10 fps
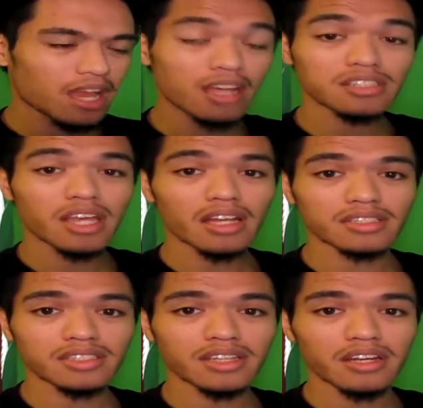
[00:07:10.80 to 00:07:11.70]
actually had a
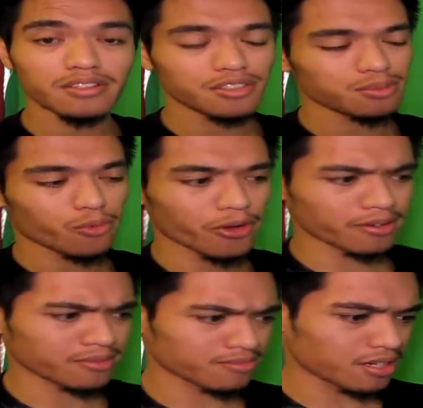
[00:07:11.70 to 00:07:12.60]
scare this morning
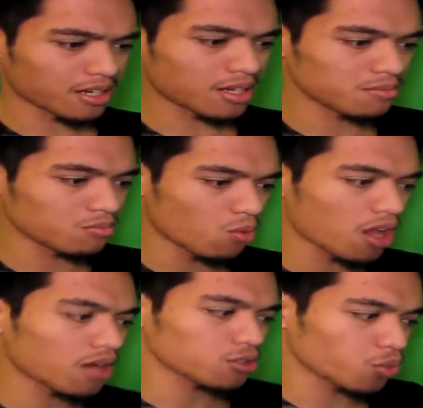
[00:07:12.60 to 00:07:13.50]
um,
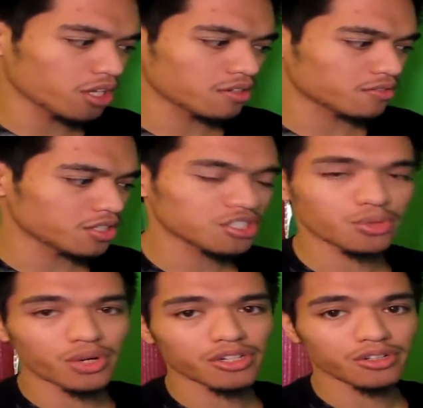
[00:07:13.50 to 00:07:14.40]
while I was waiting for this
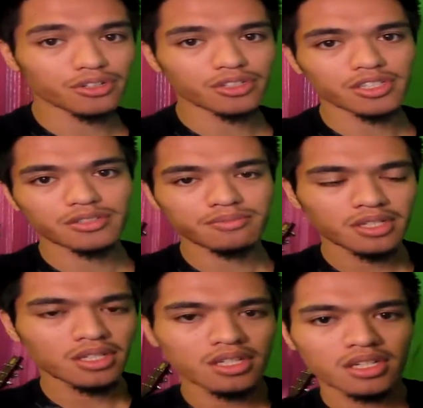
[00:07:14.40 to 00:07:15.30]
to render earlier
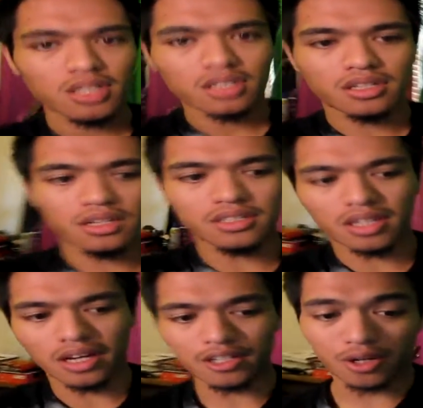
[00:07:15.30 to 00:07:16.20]
because
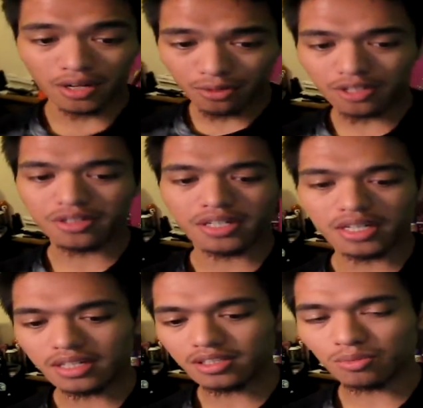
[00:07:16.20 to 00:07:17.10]
uh, I tried rendering it
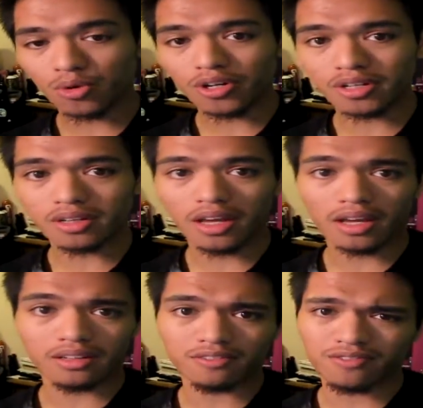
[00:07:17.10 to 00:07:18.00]
again this morning
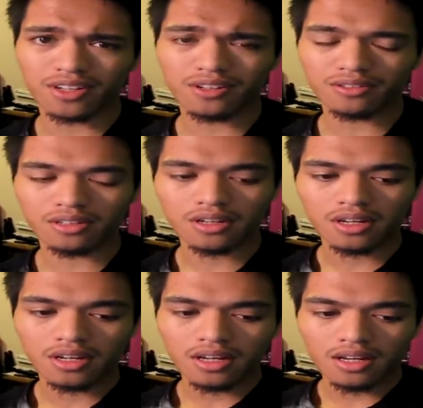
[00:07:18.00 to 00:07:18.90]
and it failed.
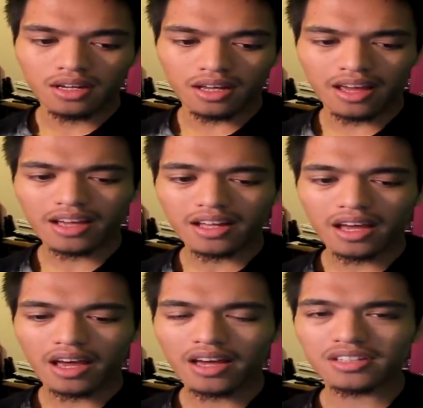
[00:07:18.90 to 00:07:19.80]

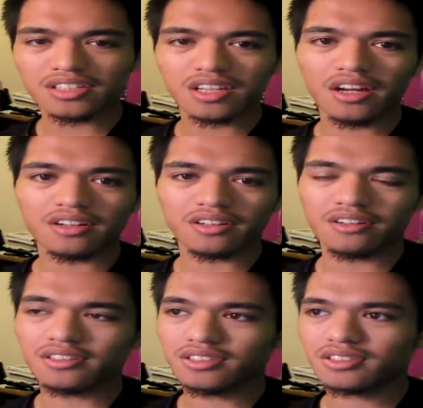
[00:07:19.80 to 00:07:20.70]
And I, I had a scare
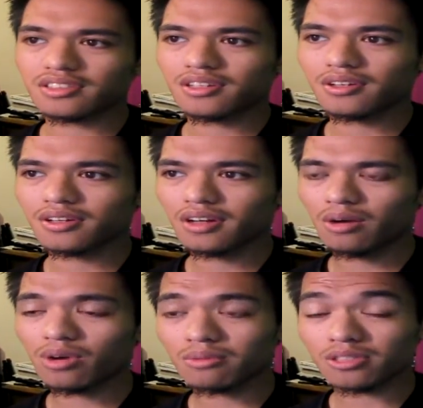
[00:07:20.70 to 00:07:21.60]
because
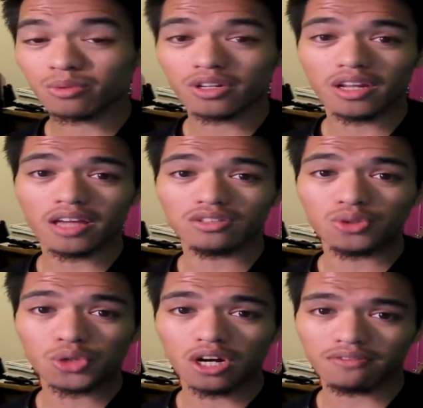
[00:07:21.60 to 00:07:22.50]
I woke up this morning and I had
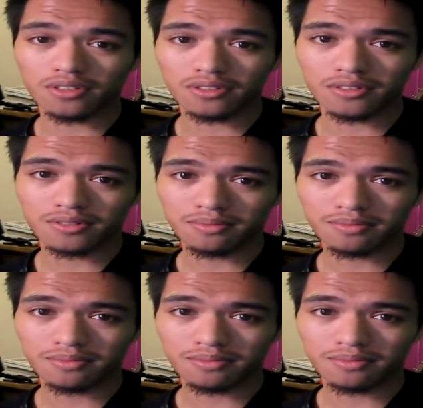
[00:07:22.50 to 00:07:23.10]
two coffees.